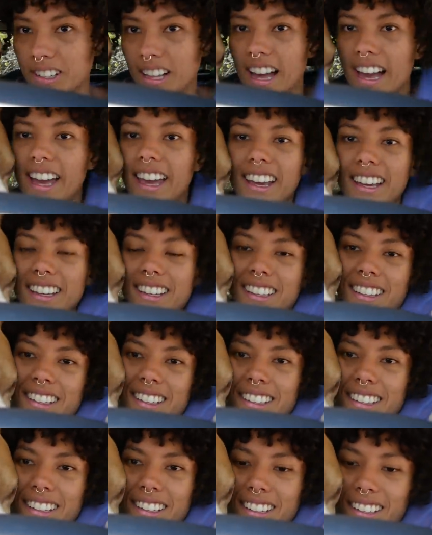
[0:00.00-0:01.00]
hike.
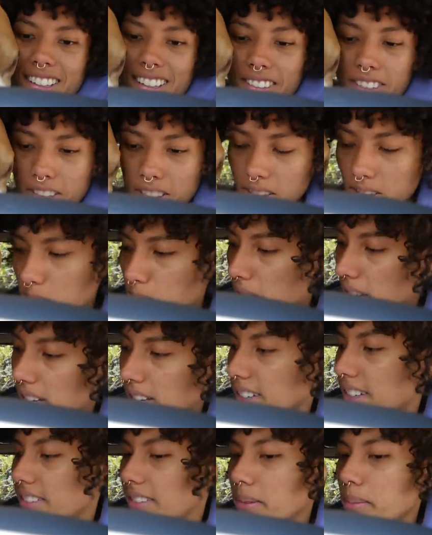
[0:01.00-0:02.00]
You've been
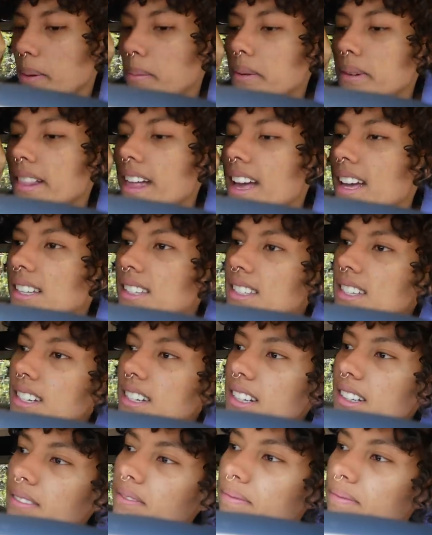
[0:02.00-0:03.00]
here, remember last year?